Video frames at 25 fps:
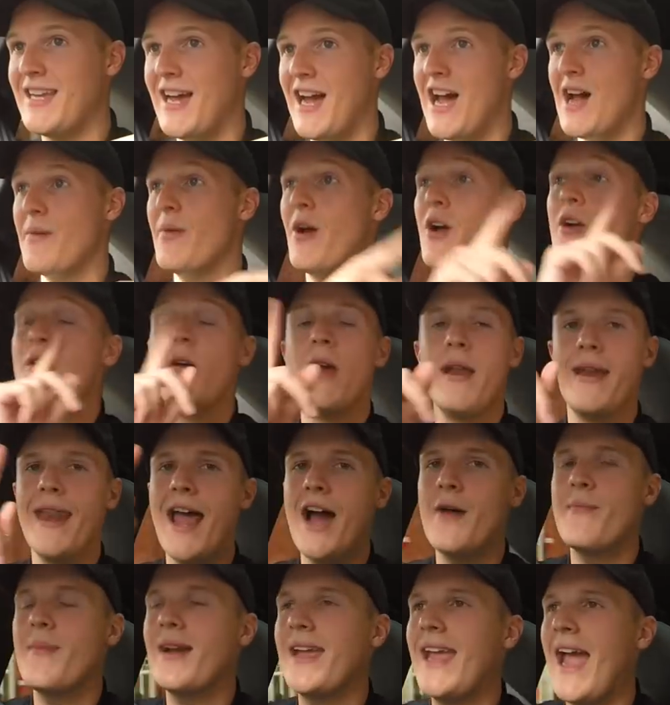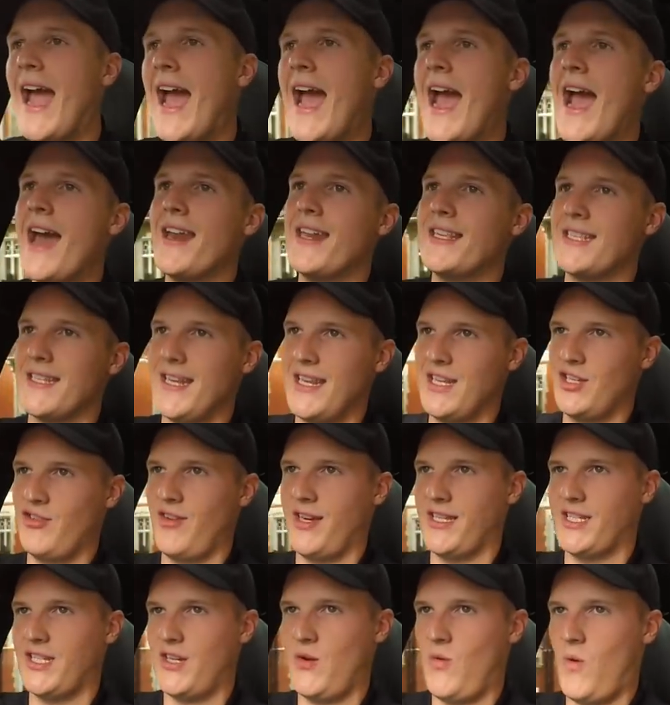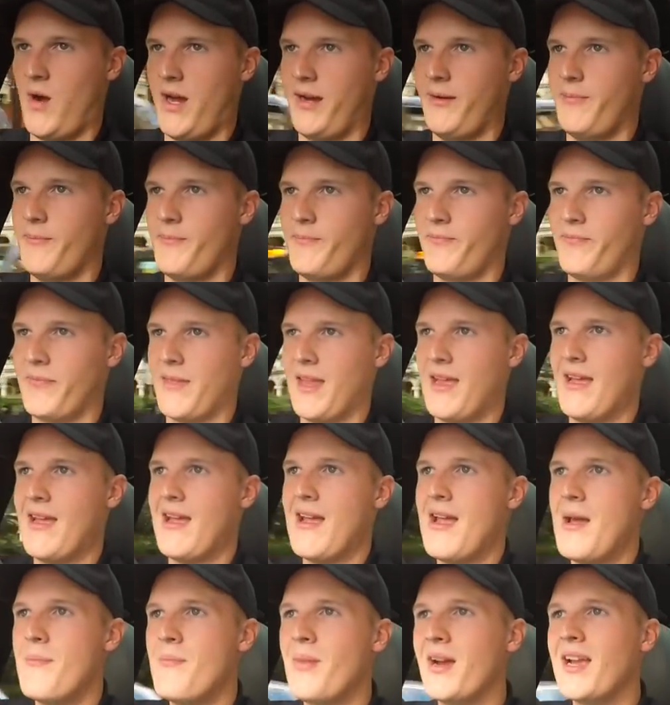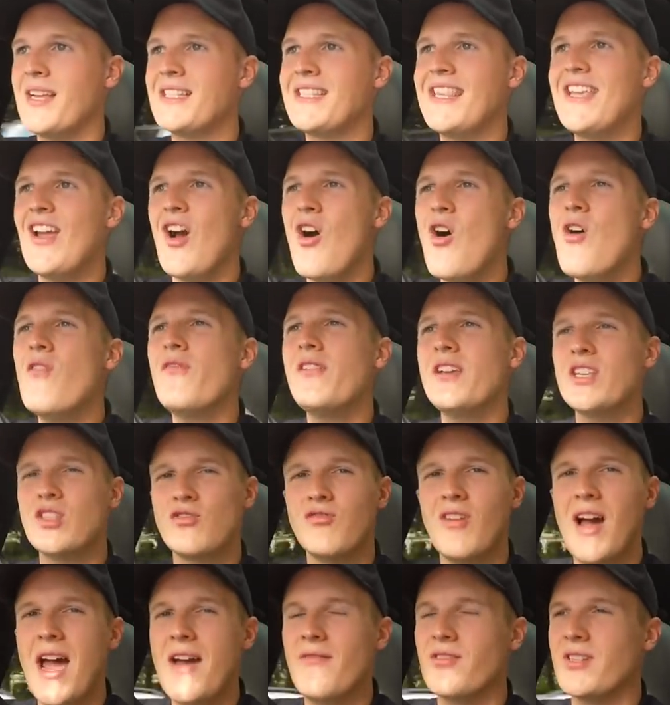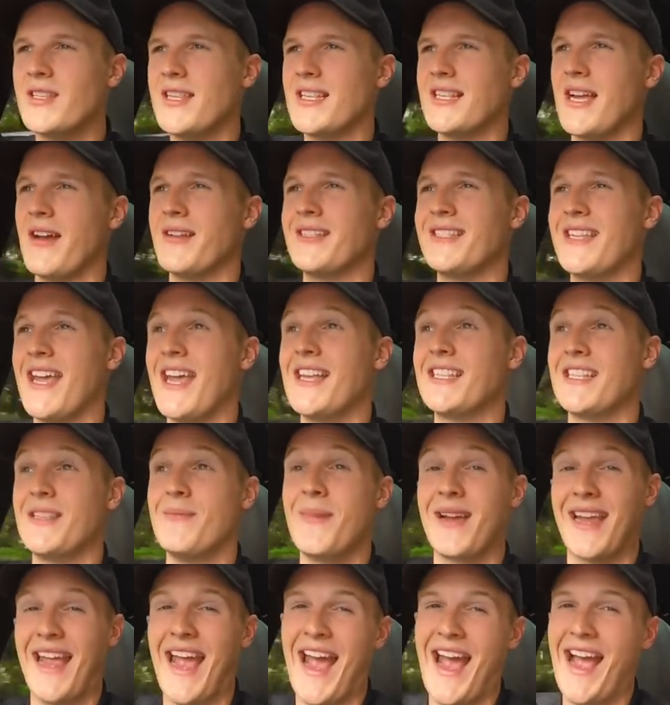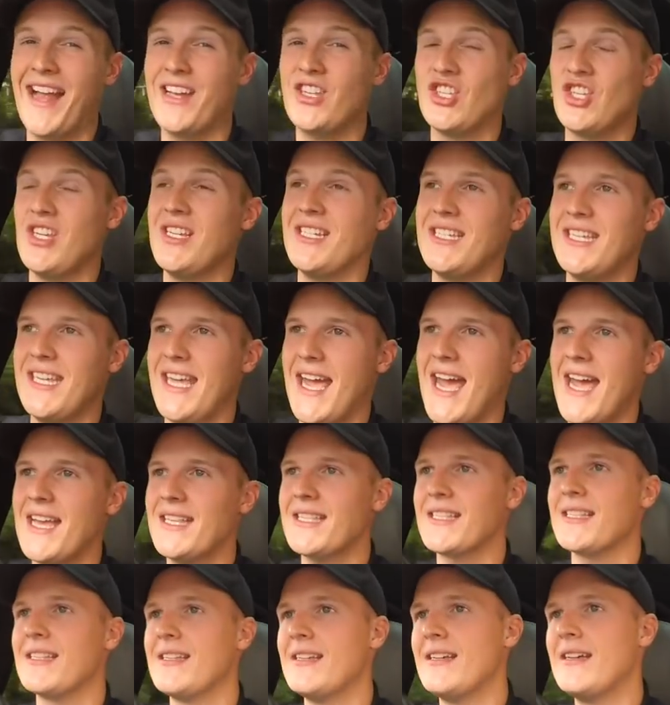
Turbo. Now, Macan is an interesting one, because the obvious rival to this, I'd say, is the Macan GTS.